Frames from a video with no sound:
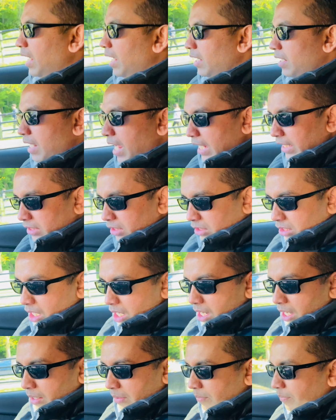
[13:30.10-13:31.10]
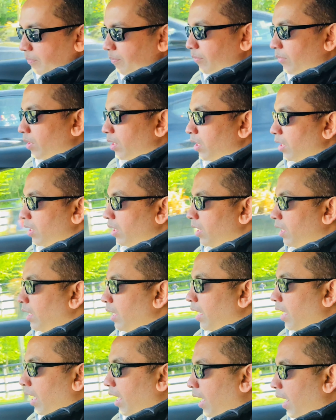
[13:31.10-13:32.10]
nice car
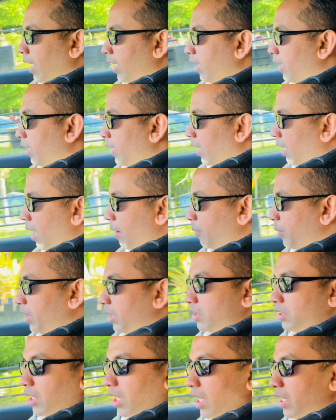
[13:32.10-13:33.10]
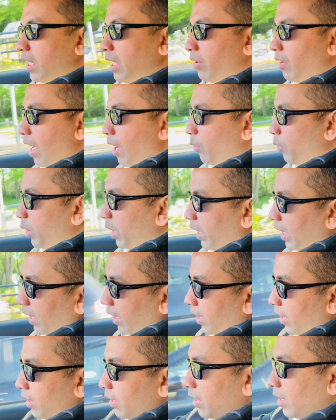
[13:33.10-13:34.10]
and uh, i'm gonna turn it around here